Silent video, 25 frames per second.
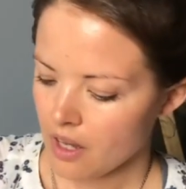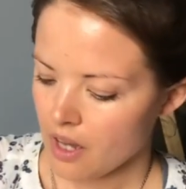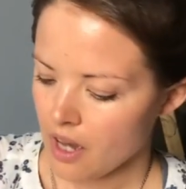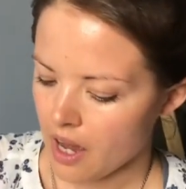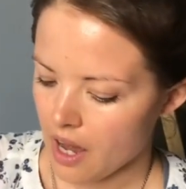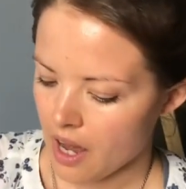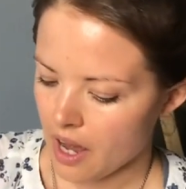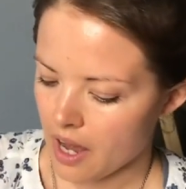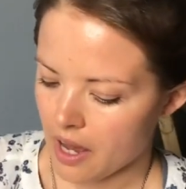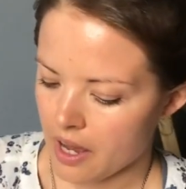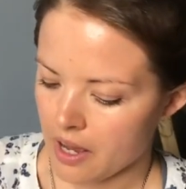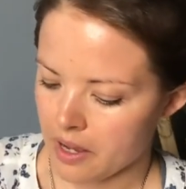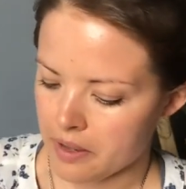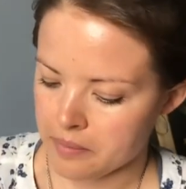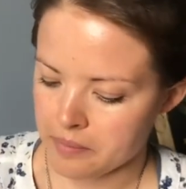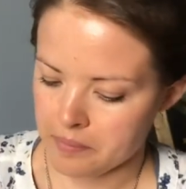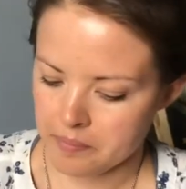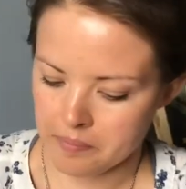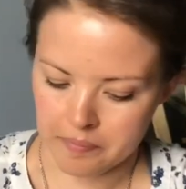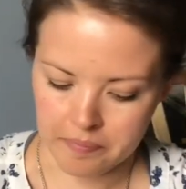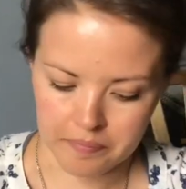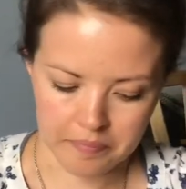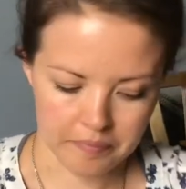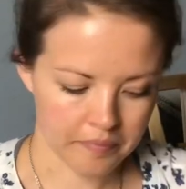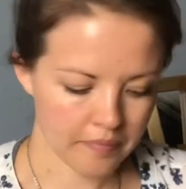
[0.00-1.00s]

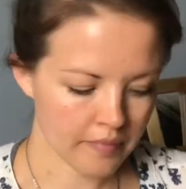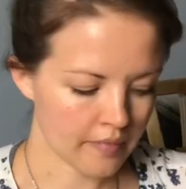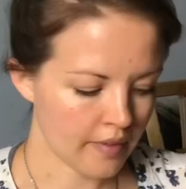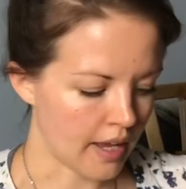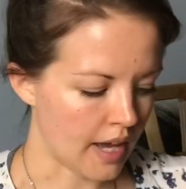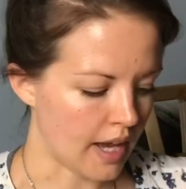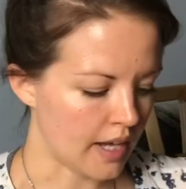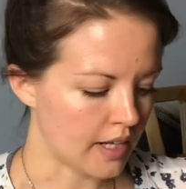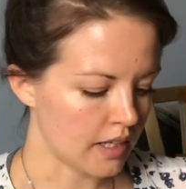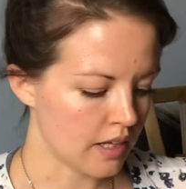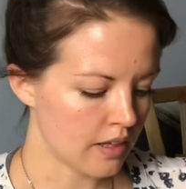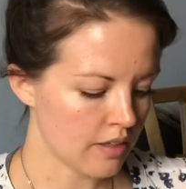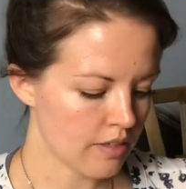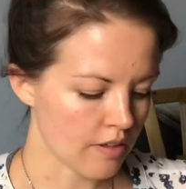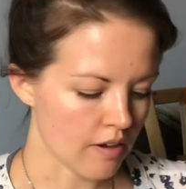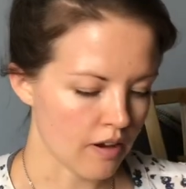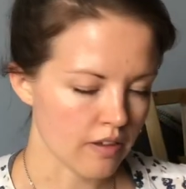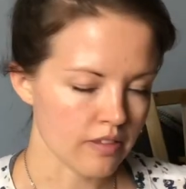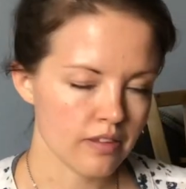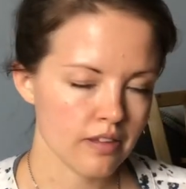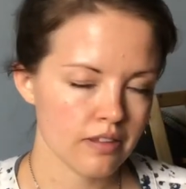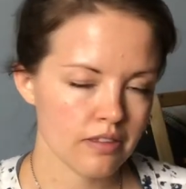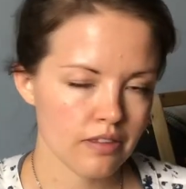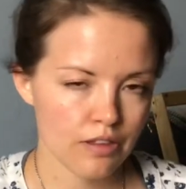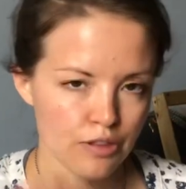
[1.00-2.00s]
And I thought
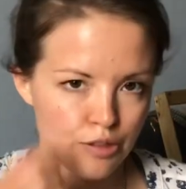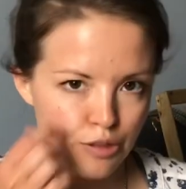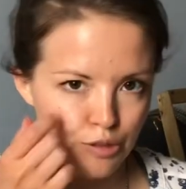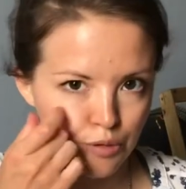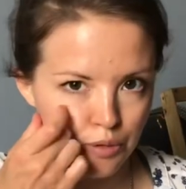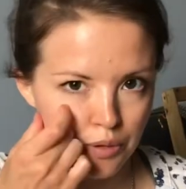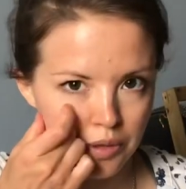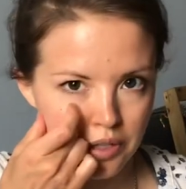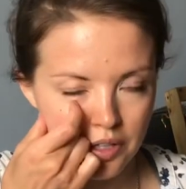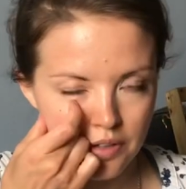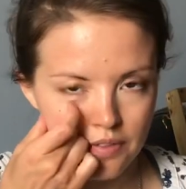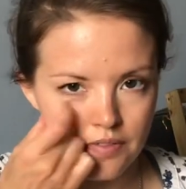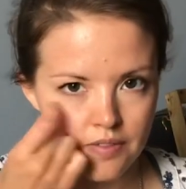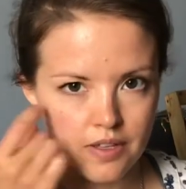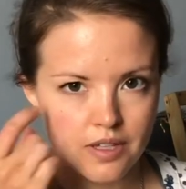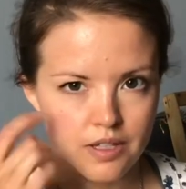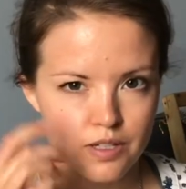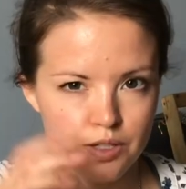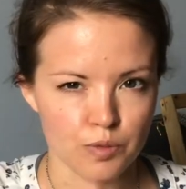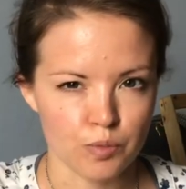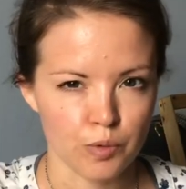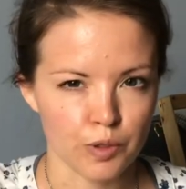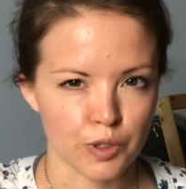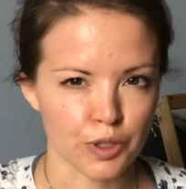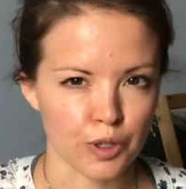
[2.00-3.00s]
that the three of
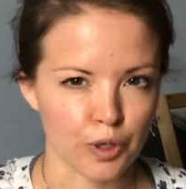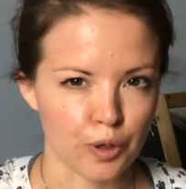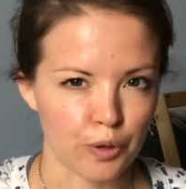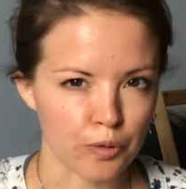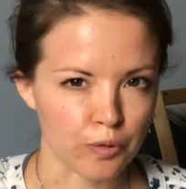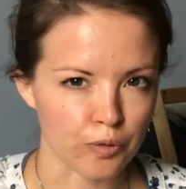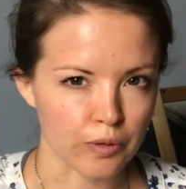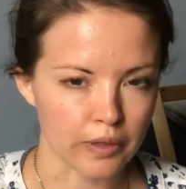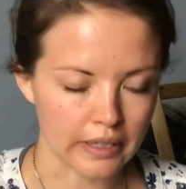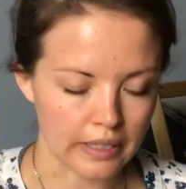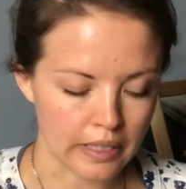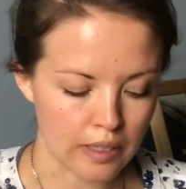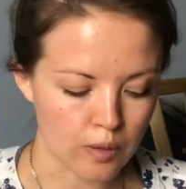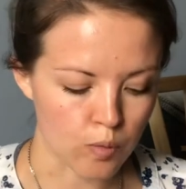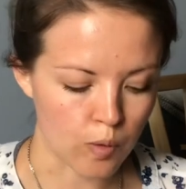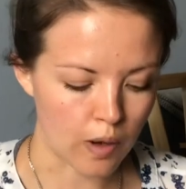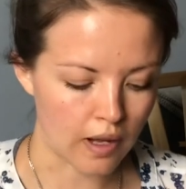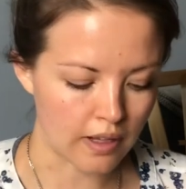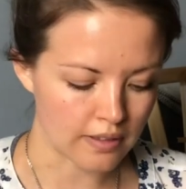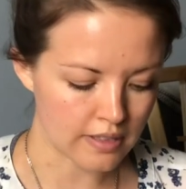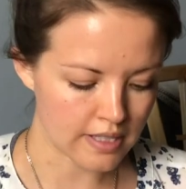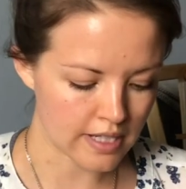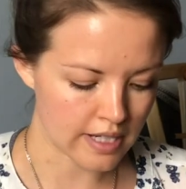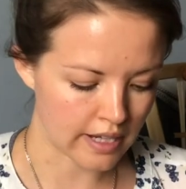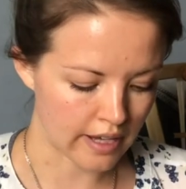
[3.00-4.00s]
these would go really
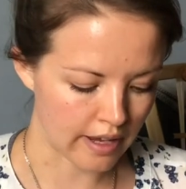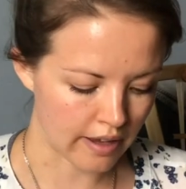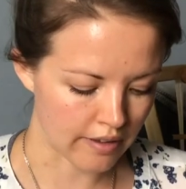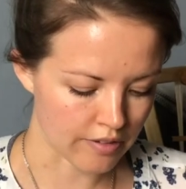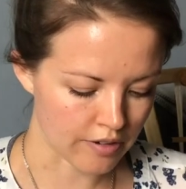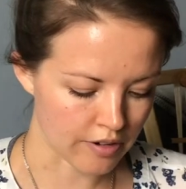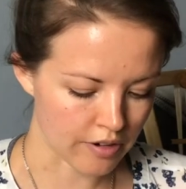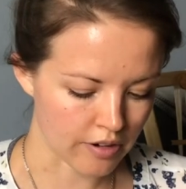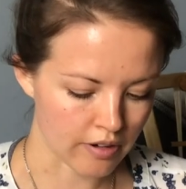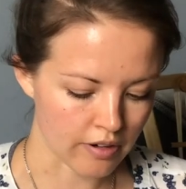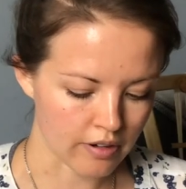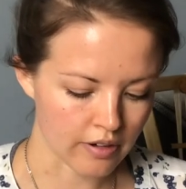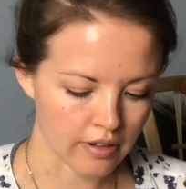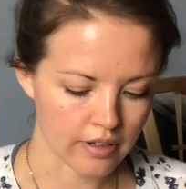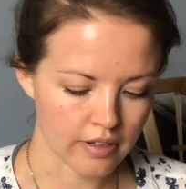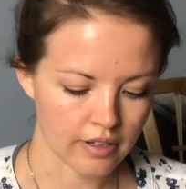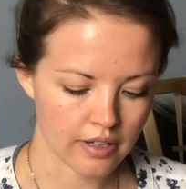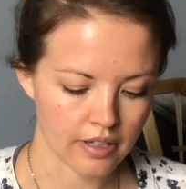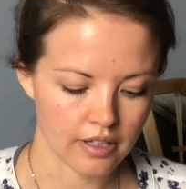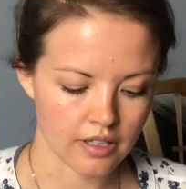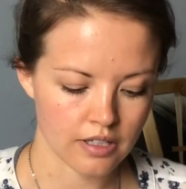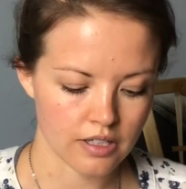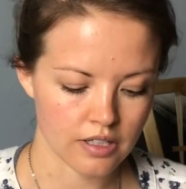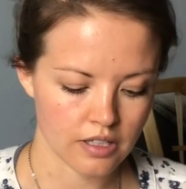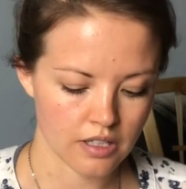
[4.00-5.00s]
well together
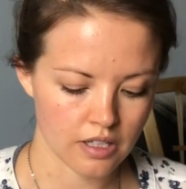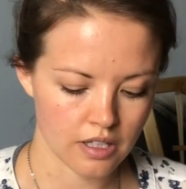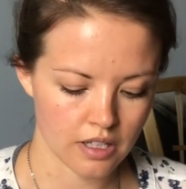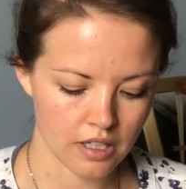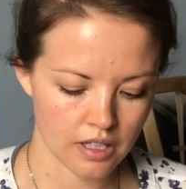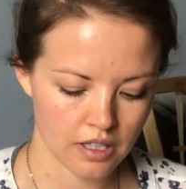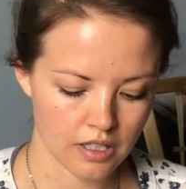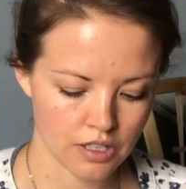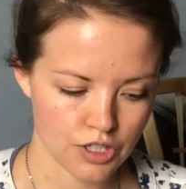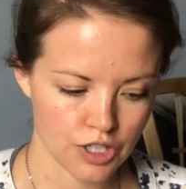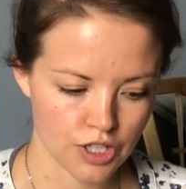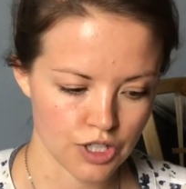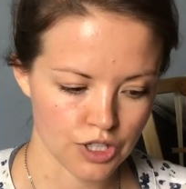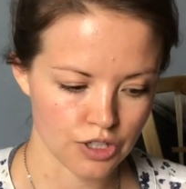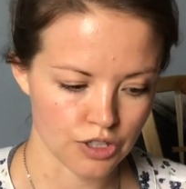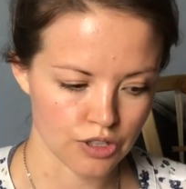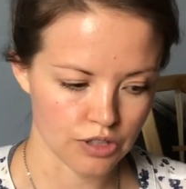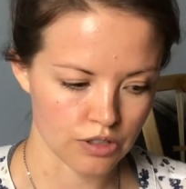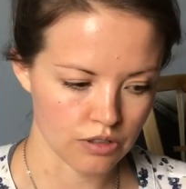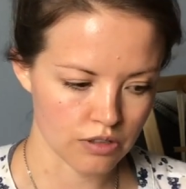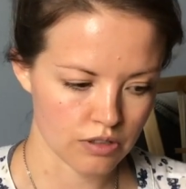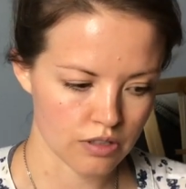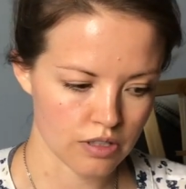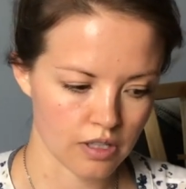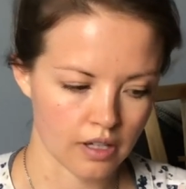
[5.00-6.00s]
to
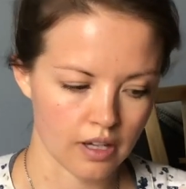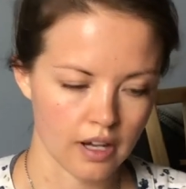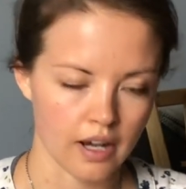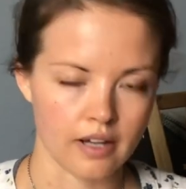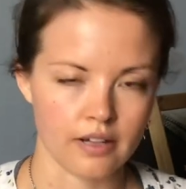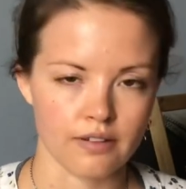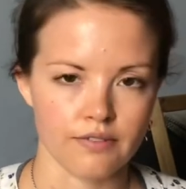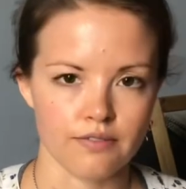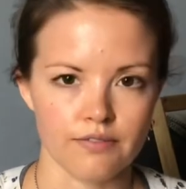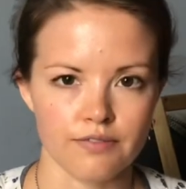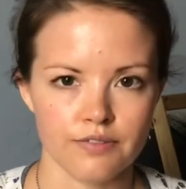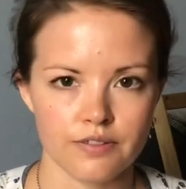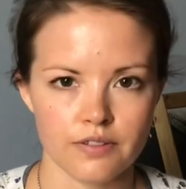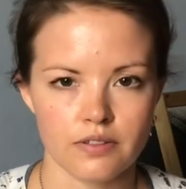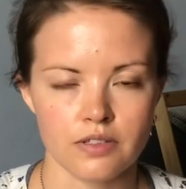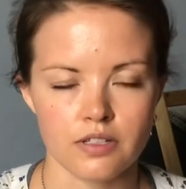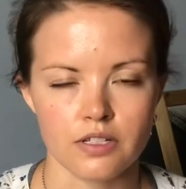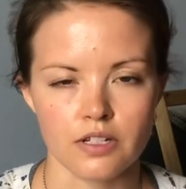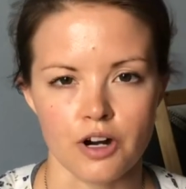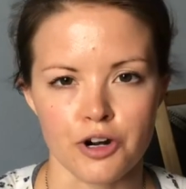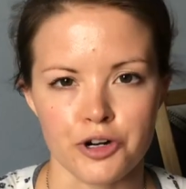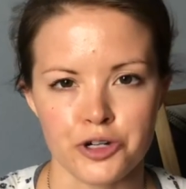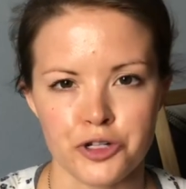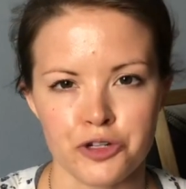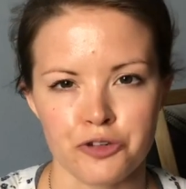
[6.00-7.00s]
kind of
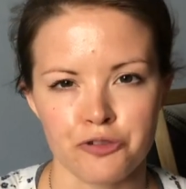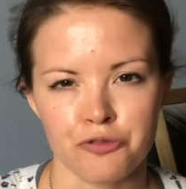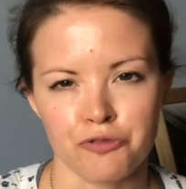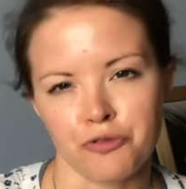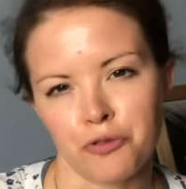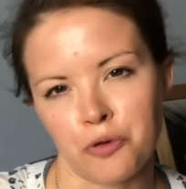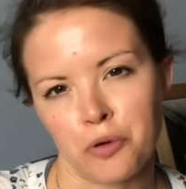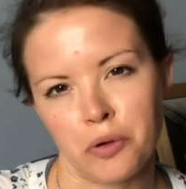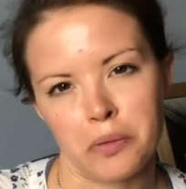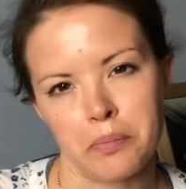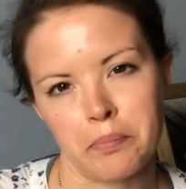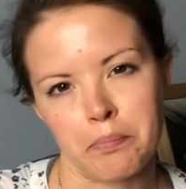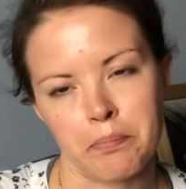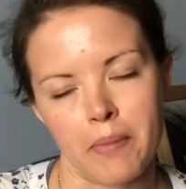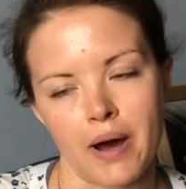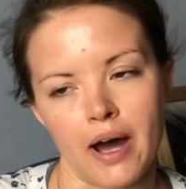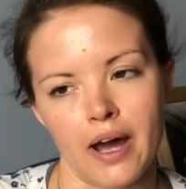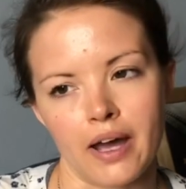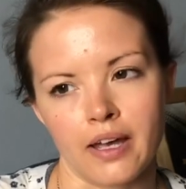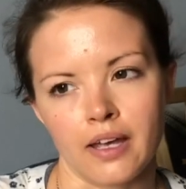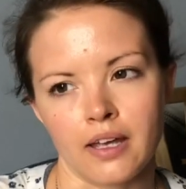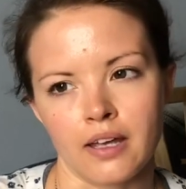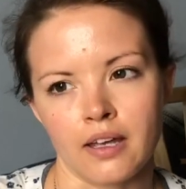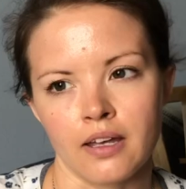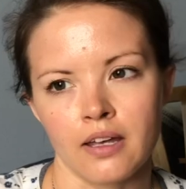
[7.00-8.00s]
start to form
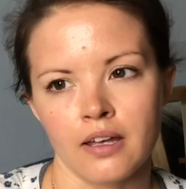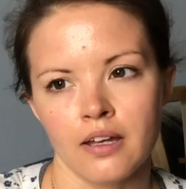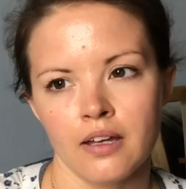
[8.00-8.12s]
my